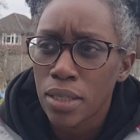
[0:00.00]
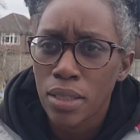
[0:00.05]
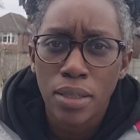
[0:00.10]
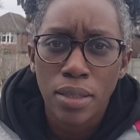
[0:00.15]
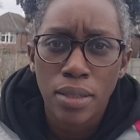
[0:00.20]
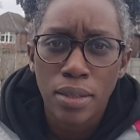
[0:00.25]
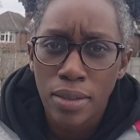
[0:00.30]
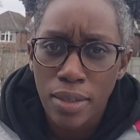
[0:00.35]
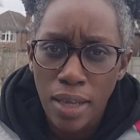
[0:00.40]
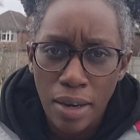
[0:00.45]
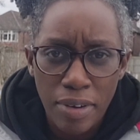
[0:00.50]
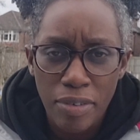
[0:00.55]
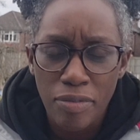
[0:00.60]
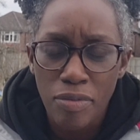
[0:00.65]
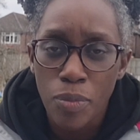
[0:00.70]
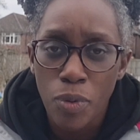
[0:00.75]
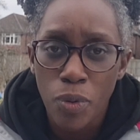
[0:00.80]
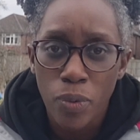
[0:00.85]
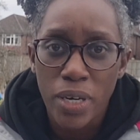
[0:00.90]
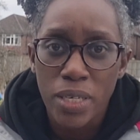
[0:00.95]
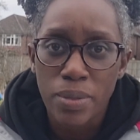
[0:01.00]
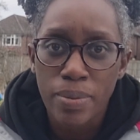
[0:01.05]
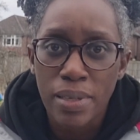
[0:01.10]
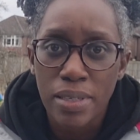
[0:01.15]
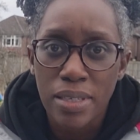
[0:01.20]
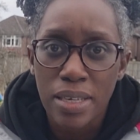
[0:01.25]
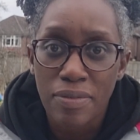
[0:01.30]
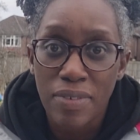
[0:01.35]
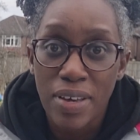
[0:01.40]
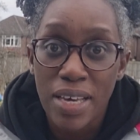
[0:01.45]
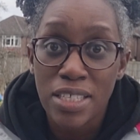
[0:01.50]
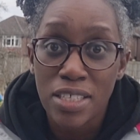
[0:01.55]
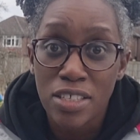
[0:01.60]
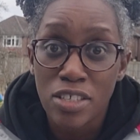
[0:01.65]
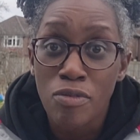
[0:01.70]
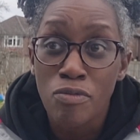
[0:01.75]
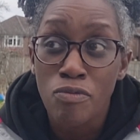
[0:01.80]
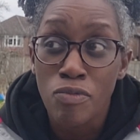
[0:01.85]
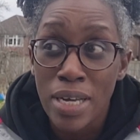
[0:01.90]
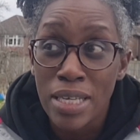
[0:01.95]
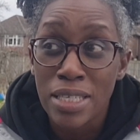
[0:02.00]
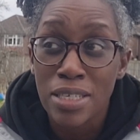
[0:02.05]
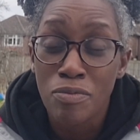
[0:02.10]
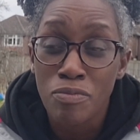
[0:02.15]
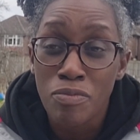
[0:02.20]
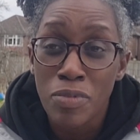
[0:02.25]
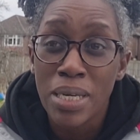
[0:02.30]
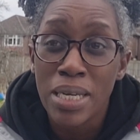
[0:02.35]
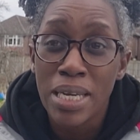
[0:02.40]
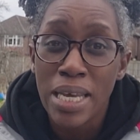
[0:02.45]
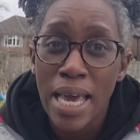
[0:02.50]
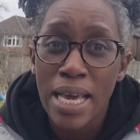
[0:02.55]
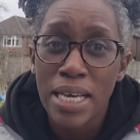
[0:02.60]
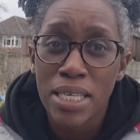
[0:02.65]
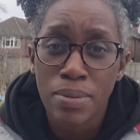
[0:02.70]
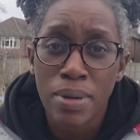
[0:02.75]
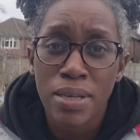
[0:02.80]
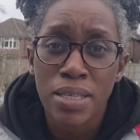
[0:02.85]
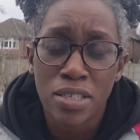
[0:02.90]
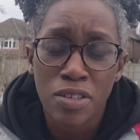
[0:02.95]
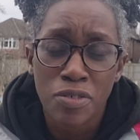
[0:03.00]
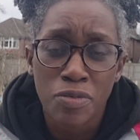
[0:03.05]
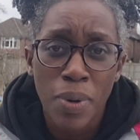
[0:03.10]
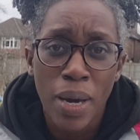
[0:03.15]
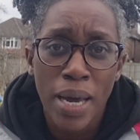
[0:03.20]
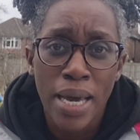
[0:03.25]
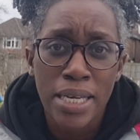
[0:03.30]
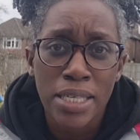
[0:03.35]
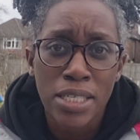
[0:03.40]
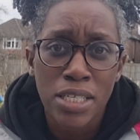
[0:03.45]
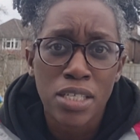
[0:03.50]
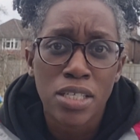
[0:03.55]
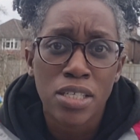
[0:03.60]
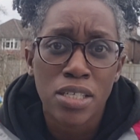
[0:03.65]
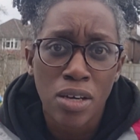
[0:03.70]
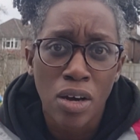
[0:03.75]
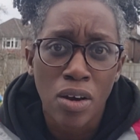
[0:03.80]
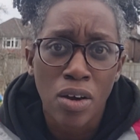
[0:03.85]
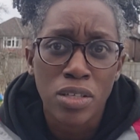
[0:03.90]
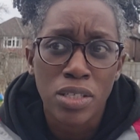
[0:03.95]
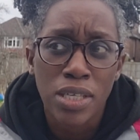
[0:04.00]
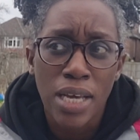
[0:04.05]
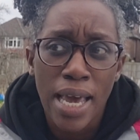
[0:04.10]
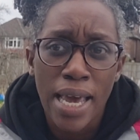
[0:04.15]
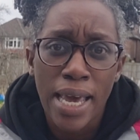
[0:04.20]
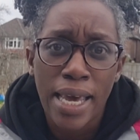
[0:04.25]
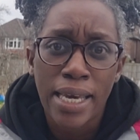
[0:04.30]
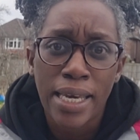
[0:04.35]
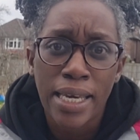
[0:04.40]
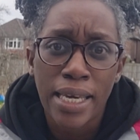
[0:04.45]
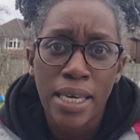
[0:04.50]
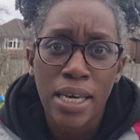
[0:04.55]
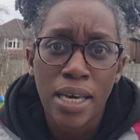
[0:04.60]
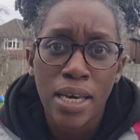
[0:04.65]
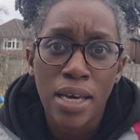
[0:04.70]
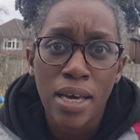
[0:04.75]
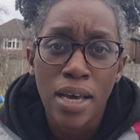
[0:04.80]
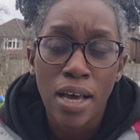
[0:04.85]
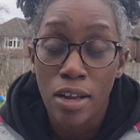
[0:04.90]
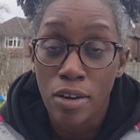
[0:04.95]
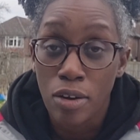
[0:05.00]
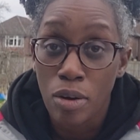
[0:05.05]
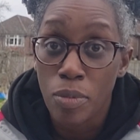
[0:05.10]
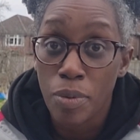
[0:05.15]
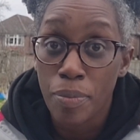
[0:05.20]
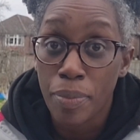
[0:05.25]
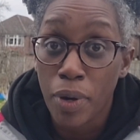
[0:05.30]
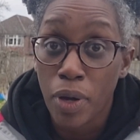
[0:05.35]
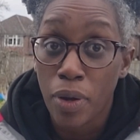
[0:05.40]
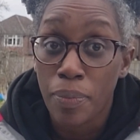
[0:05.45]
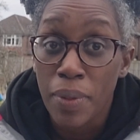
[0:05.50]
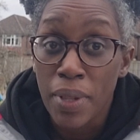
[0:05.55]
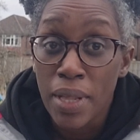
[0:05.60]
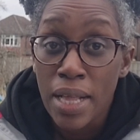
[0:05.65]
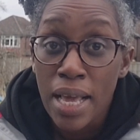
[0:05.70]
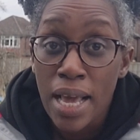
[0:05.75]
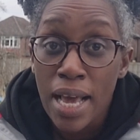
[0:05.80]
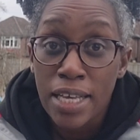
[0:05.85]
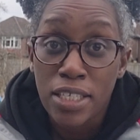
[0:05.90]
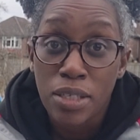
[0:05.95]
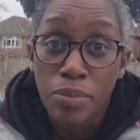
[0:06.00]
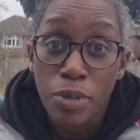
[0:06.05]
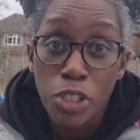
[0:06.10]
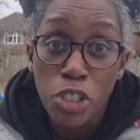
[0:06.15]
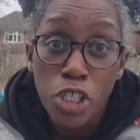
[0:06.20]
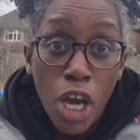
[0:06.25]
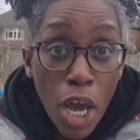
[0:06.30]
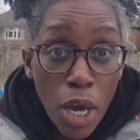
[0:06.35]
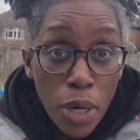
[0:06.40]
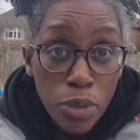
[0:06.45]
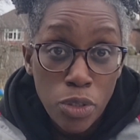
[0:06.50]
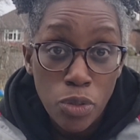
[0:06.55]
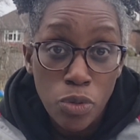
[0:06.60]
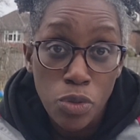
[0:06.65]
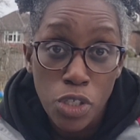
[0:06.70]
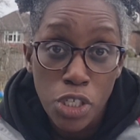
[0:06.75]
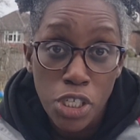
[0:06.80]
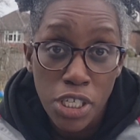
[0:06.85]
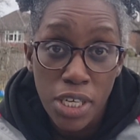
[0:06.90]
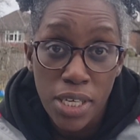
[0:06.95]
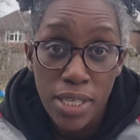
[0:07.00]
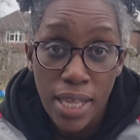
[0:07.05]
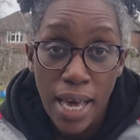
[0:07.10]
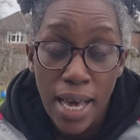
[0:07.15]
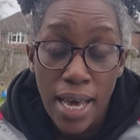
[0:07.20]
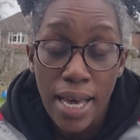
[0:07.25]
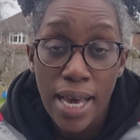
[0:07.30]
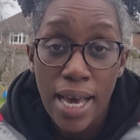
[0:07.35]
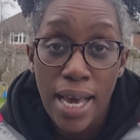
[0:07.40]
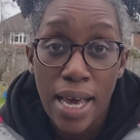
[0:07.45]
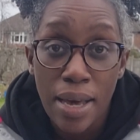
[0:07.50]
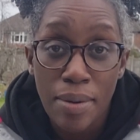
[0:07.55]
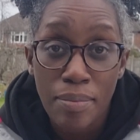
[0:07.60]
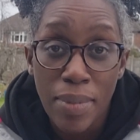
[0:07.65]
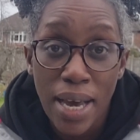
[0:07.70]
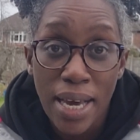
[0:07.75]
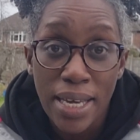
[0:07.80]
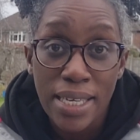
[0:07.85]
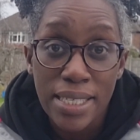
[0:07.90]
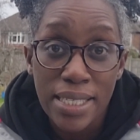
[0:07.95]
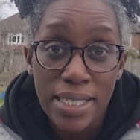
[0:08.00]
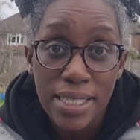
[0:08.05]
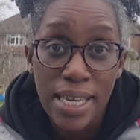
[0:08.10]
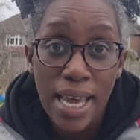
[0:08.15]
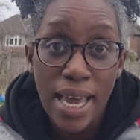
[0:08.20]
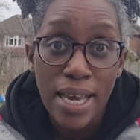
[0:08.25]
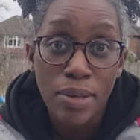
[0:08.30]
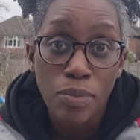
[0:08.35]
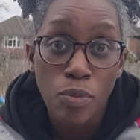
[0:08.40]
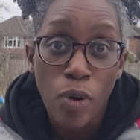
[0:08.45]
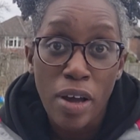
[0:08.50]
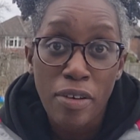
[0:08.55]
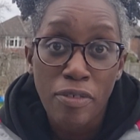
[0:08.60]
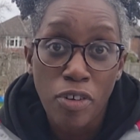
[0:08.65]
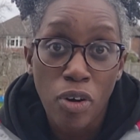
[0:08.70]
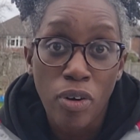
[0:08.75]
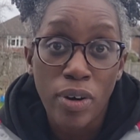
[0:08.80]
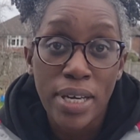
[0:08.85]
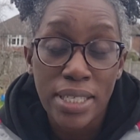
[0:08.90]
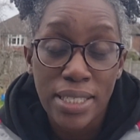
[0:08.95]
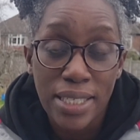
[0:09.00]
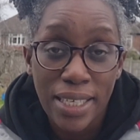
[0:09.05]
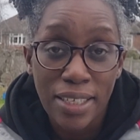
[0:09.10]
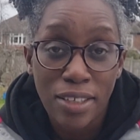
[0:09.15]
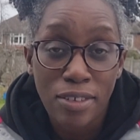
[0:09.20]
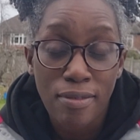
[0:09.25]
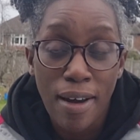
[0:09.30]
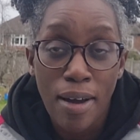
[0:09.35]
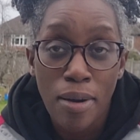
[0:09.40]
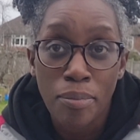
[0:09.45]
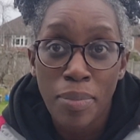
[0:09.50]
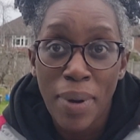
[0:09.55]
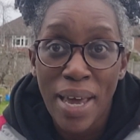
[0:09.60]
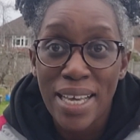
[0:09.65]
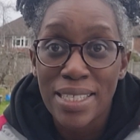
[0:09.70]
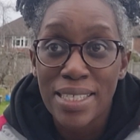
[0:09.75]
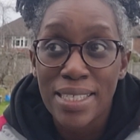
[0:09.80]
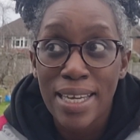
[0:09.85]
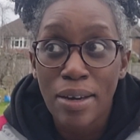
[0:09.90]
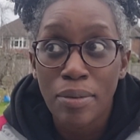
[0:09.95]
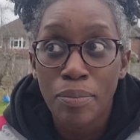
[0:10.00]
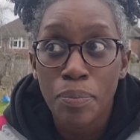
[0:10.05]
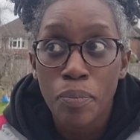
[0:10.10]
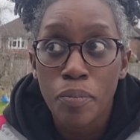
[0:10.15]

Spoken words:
they're even more expensive. It's a really expensive way to start a allotment plot, and so I chose not to do that, and instead what I've got is in ground beds. Now